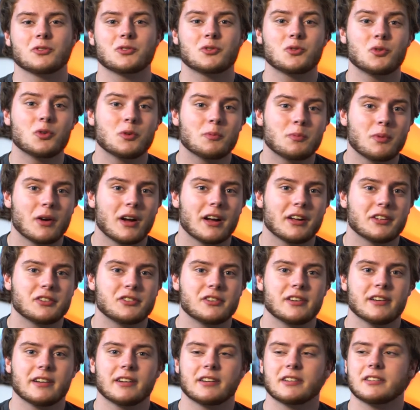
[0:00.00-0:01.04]
school
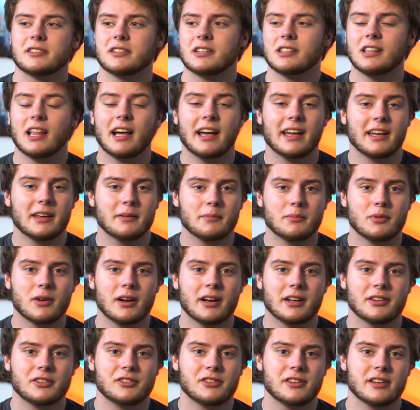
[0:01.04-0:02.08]
projects, client
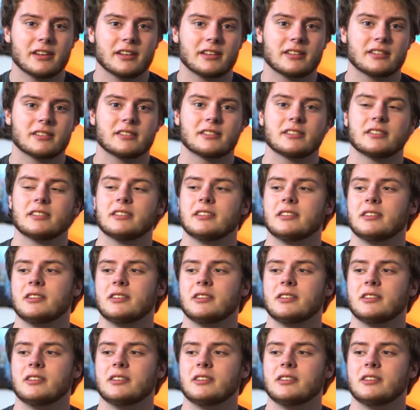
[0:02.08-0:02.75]
projects,